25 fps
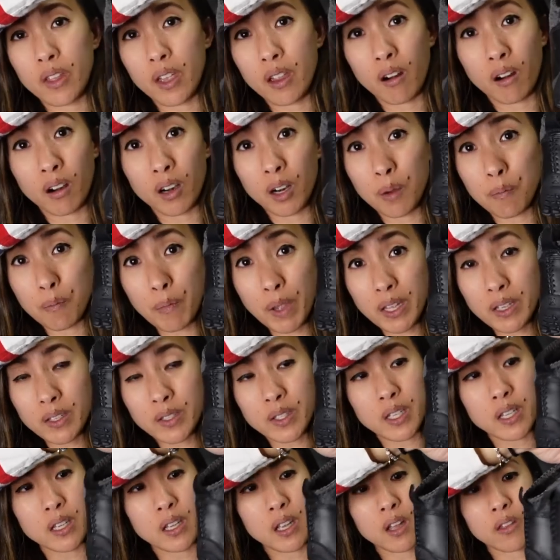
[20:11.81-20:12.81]
They are
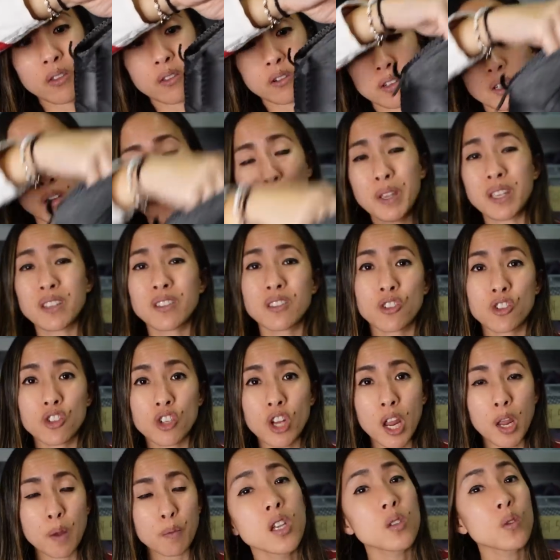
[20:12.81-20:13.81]
amazing and they're in amazing
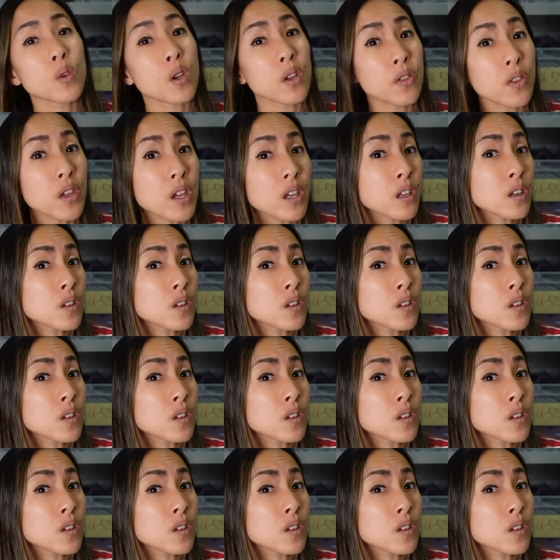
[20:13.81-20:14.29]
shape. So I think